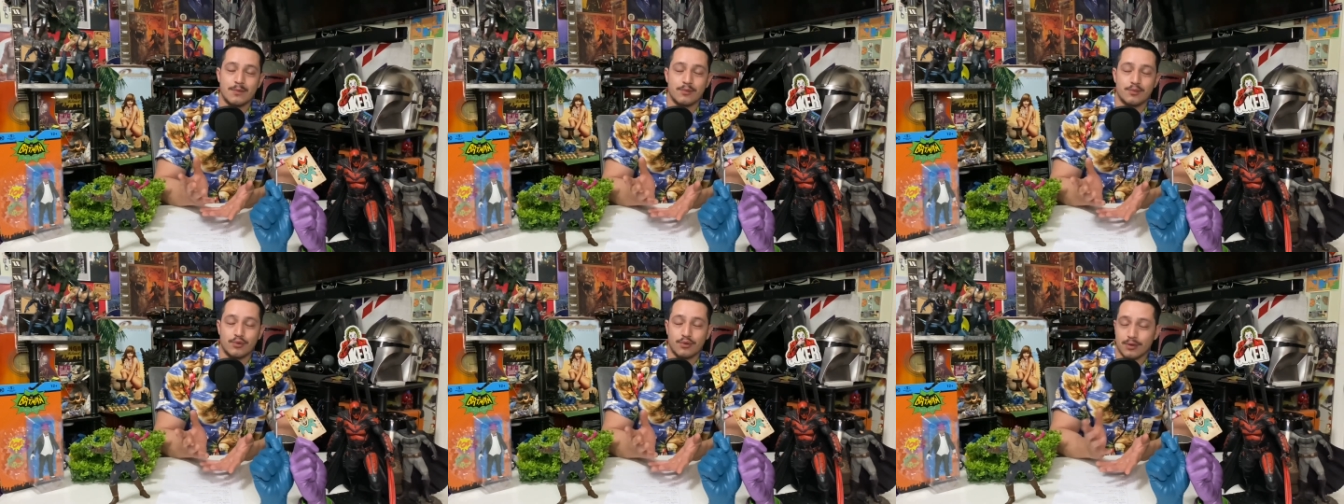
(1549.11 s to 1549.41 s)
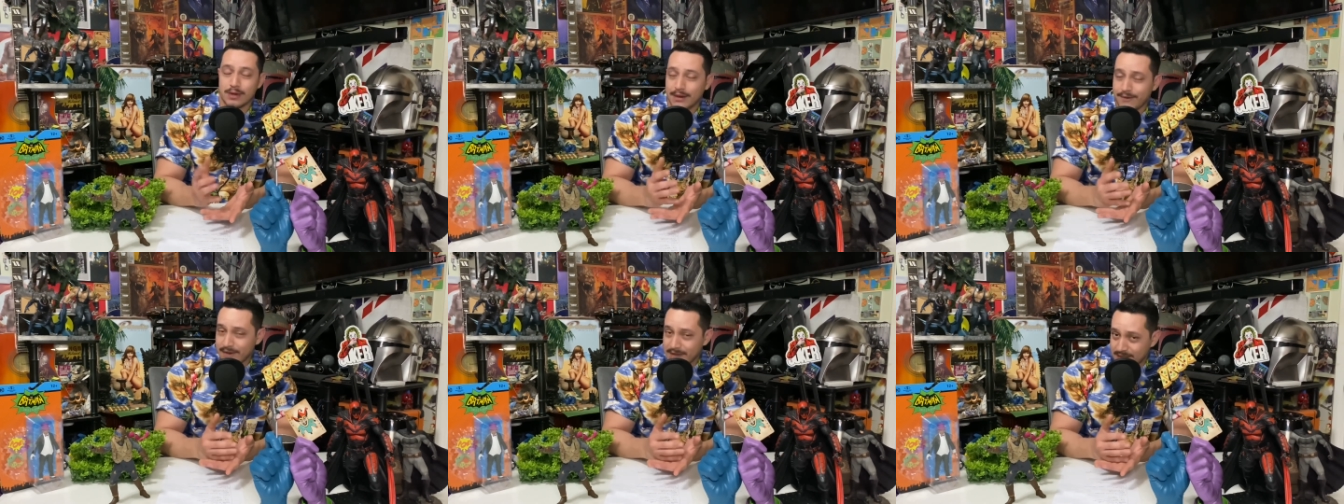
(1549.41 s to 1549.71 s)

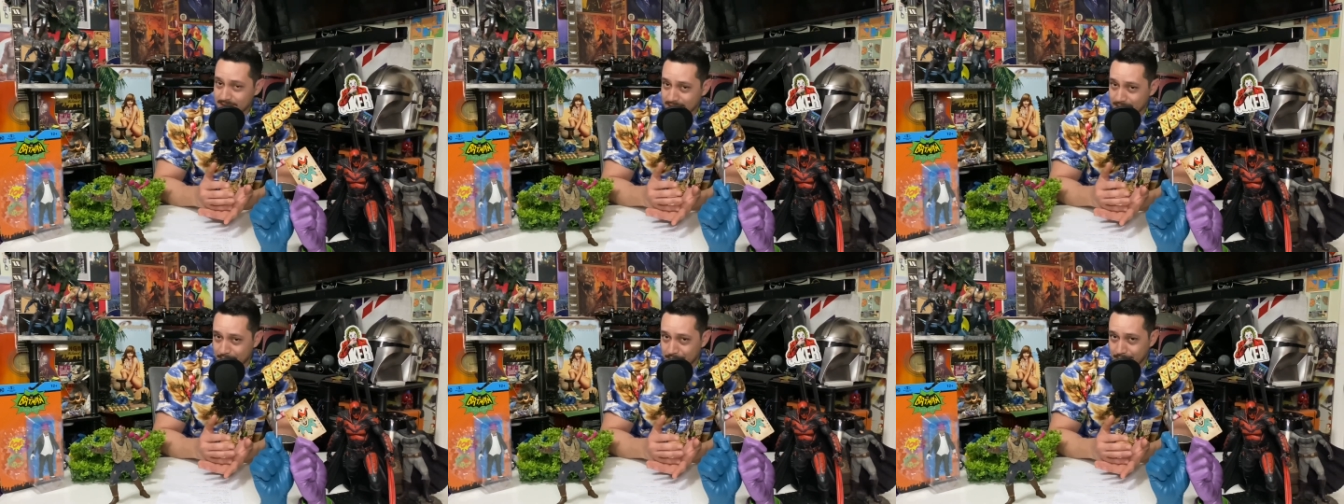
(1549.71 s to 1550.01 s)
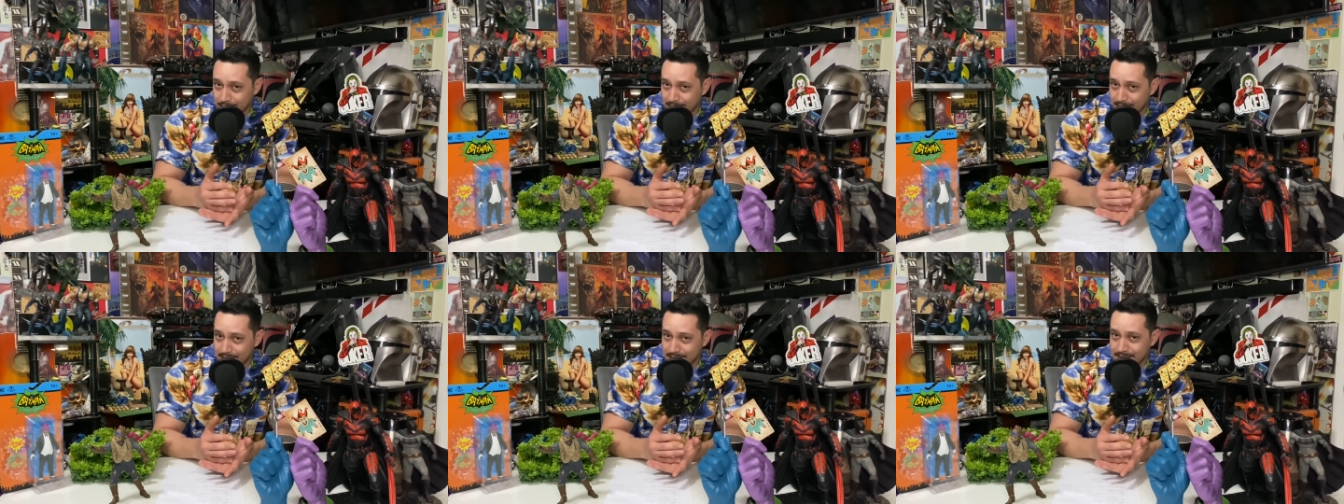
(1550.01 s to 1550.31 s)
previously
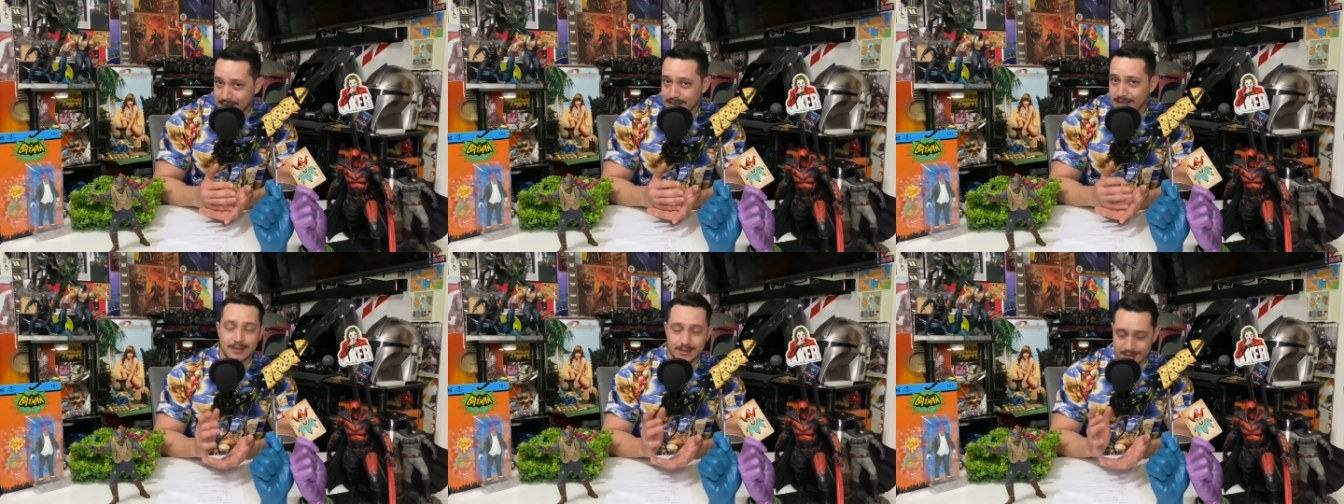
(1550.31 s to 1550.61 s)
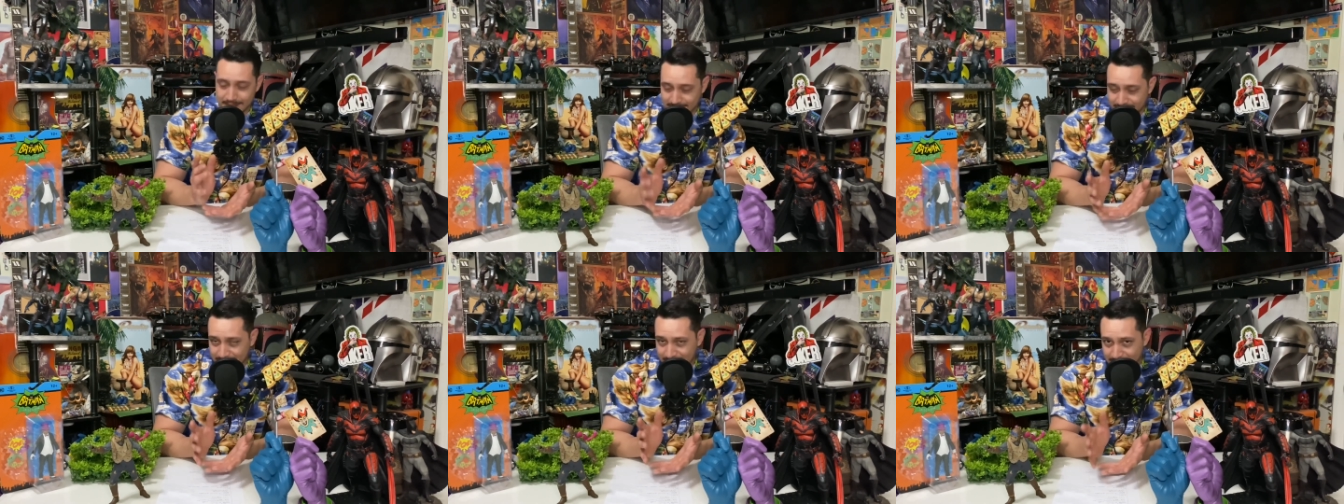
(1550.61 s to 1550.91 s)
released
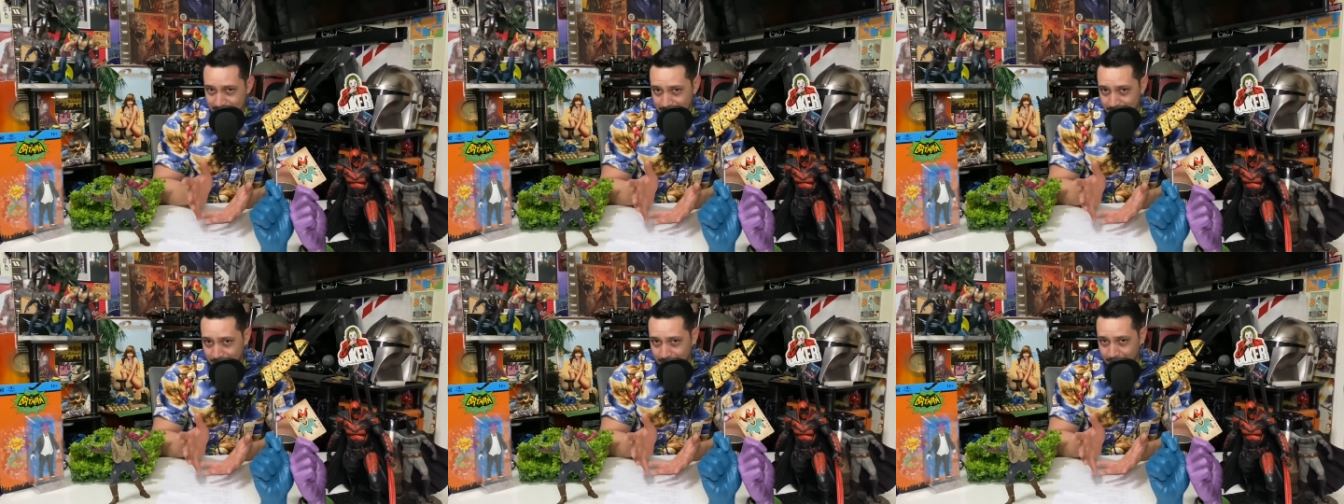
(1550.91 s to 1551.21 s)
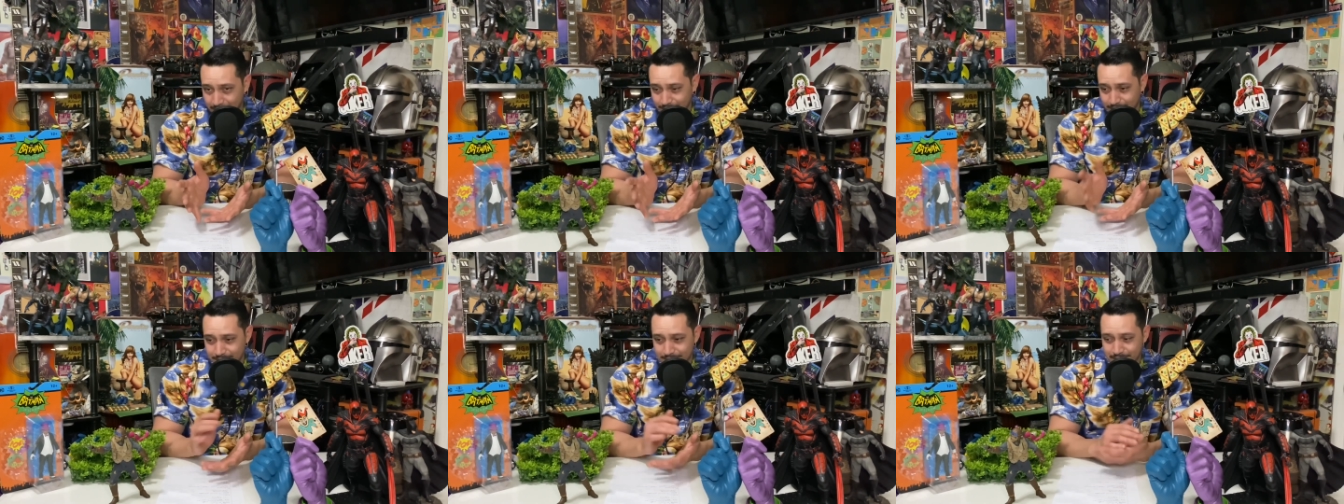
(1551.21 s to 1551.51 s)
to sixty
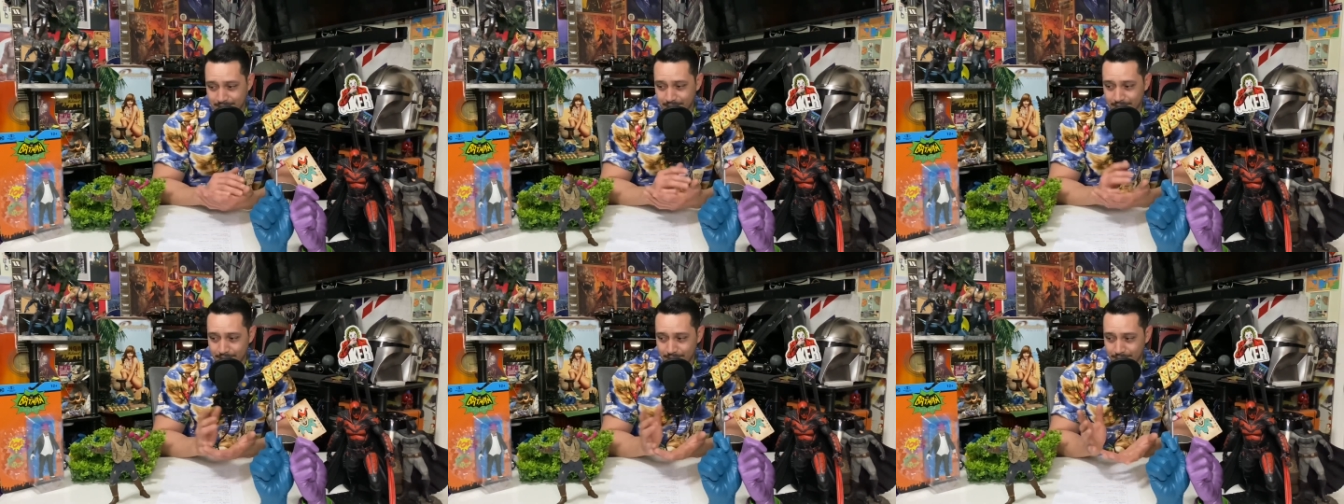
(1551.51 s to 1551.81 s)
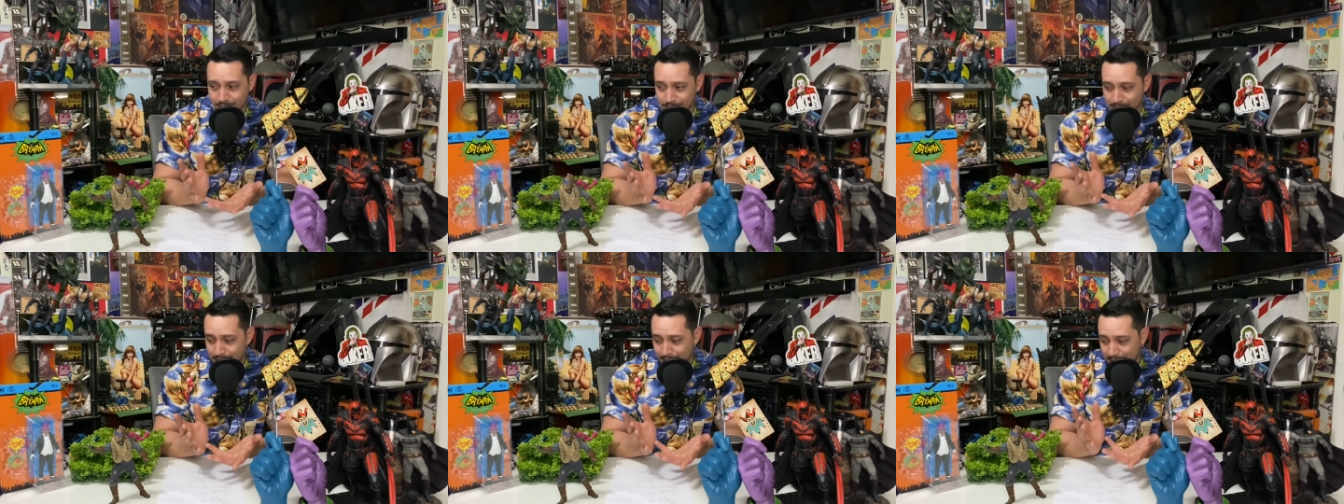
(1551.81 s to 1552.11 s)
dollars.
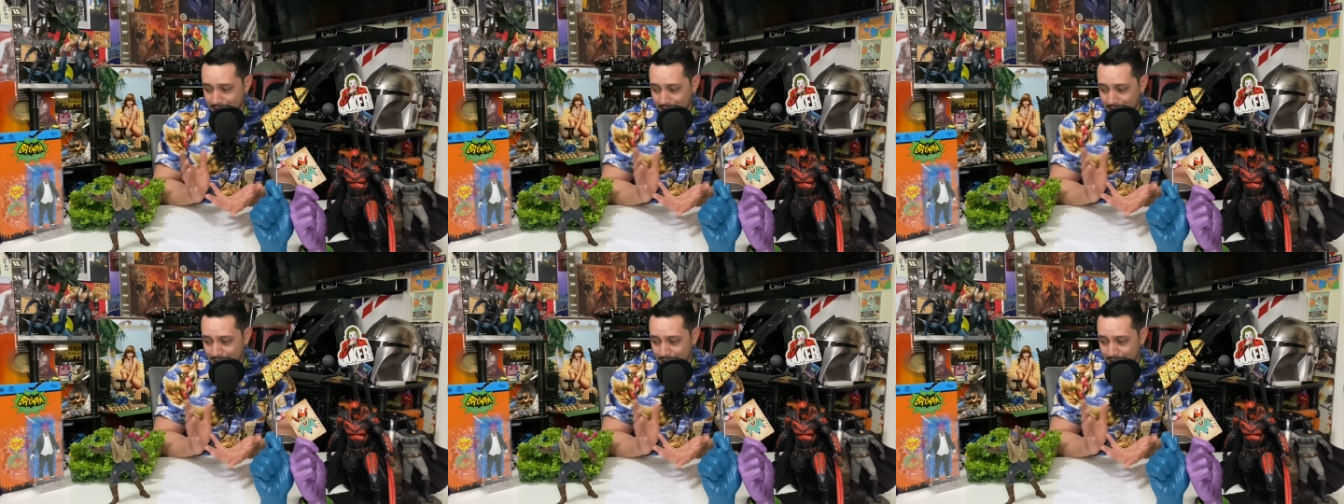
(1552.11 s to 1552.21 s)
So